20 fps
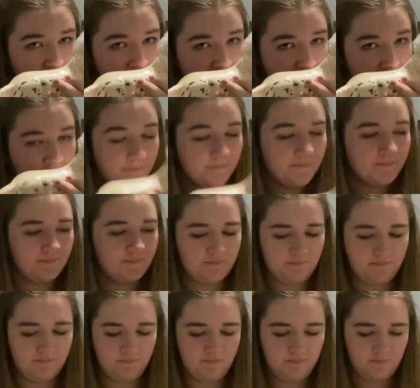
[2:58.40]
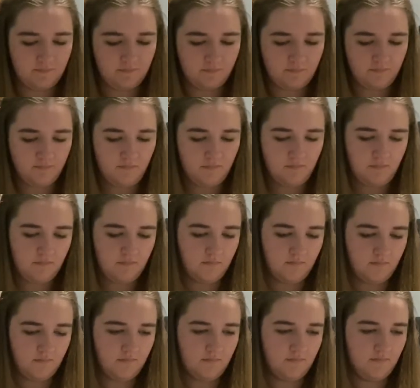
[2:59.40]

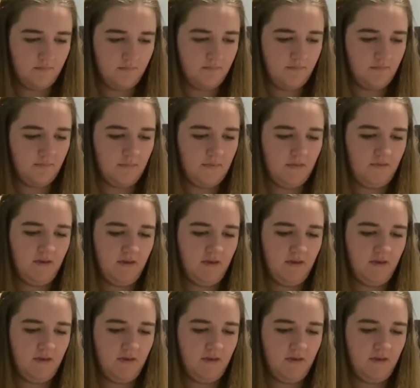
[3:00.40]
Nothing is said.